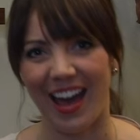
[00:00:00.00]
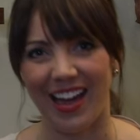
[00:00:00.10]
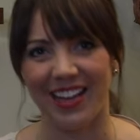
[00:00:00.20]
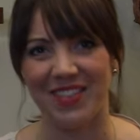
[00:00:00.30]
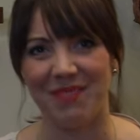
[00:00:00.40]

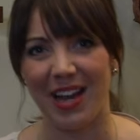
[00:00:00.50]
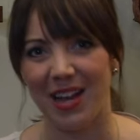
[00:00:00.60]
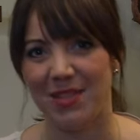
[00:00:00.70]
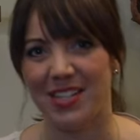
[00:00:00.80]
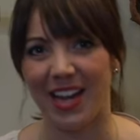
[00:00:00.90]
Hi, my
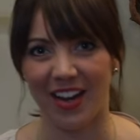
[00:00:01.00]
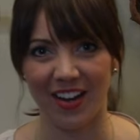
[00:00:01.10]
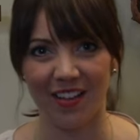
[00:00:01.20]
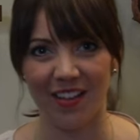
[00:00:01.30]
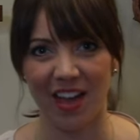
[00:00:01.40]
name is
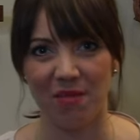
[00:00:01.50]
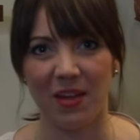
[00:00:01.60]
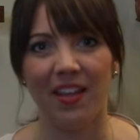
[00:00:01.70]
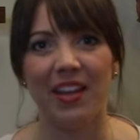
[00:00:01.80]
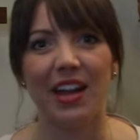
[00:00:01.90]
Erica
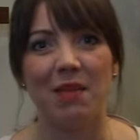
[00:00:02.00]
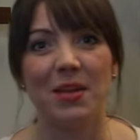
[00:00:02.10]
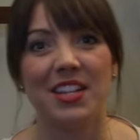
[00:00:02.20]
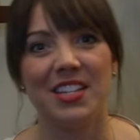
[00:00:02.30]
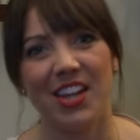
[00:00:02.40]
Lugbill and I'm
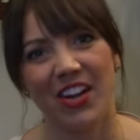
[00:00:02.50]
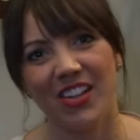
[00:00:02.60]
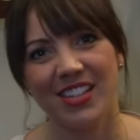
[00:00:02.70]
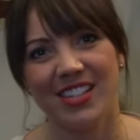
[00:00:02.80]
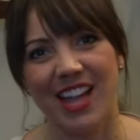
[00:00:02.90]
an
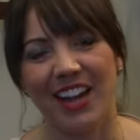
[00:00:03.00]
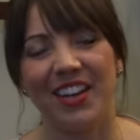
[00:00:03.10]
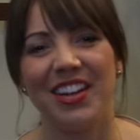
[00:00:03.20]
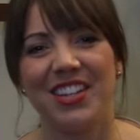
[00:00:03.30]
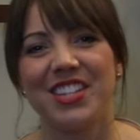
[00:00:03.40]
interior
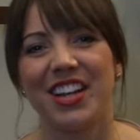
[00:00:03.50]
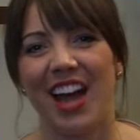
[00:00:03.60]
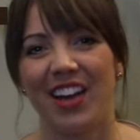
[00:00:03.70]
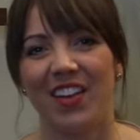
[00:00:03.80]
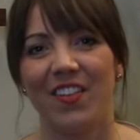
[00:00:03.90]
designer in
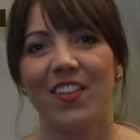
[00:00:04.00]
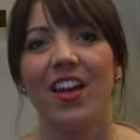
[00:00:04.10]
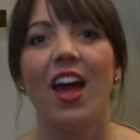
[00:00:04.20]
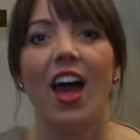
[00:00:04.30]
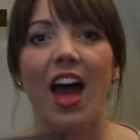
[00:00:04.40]
Chicago.
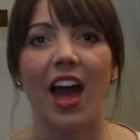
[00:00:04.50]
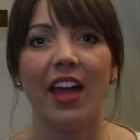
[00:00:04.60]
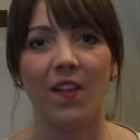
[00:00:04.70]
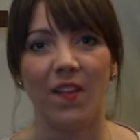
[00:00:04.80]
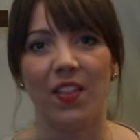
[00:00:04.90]

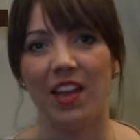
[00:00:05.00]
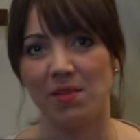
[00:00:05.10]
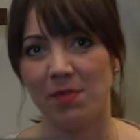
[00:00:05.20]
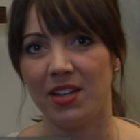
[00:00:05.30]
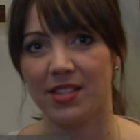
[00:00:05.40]
I own
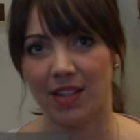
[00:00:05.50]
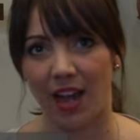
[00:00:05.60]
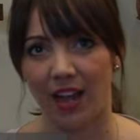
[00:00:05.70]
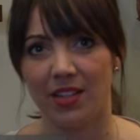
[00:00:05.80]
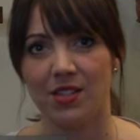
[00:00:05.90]
Lugbill
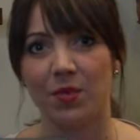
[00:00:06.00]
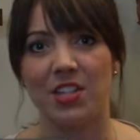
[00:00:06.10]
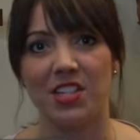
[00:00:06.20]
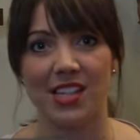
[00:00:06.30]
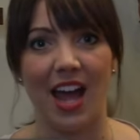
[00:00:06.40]
Designs,
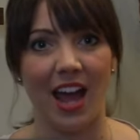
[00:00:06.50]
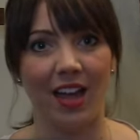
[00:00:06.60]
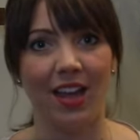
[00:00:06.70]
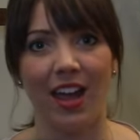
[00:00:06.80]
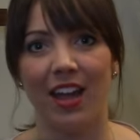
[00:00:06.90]
which is a
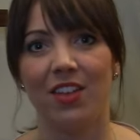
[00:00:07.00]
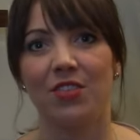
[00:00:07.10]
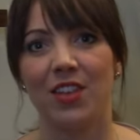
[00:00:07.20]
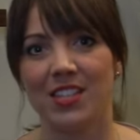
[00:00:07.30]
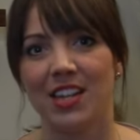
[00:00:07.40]

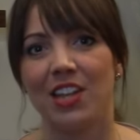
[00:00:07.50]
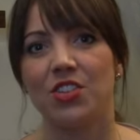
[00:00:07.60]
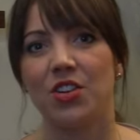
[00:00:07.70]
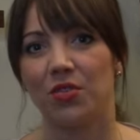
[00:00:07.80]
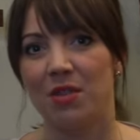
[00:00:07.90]
high-end
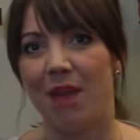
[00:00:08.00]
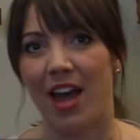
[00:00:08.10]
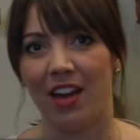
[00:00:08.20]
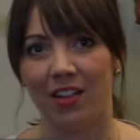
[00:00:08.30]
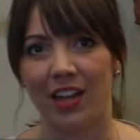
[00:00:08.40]
residential
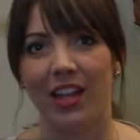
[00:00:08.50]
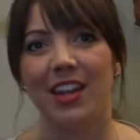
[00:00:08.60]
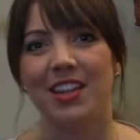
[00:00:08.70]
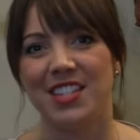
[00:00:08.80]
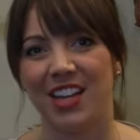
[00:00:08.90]
remodeling
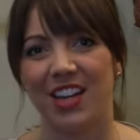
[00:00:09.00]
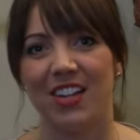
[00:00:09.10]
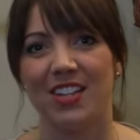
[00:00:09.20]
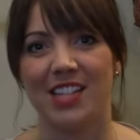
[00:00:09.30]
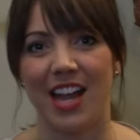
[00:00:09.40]
and
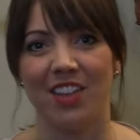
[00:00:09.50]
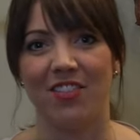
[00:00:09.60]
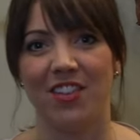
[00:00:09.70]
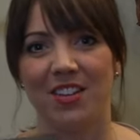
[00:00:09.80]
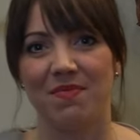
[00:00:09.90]
interior design
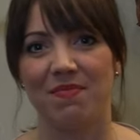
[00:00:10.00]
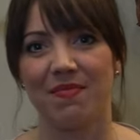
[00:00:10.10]
firm.